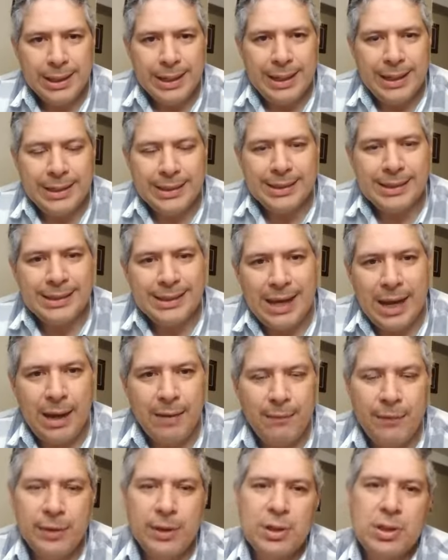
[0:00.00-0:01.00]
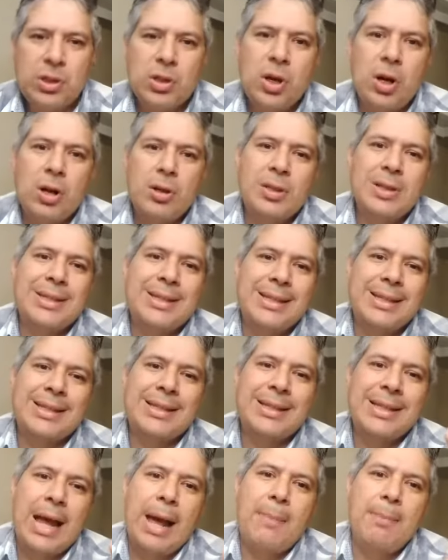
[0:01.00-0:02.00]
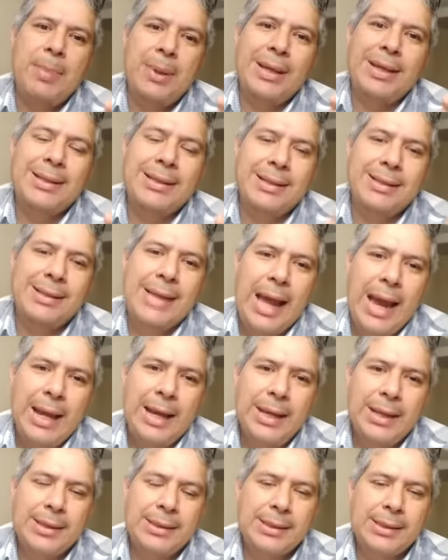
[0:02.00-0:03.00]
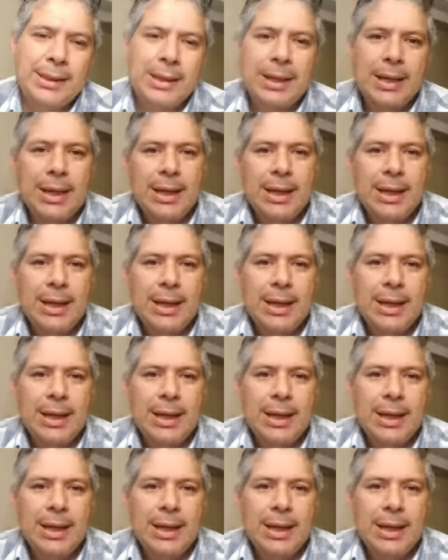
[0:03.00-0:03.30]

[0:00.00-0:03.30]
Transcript: It is time for the church to stop being silent.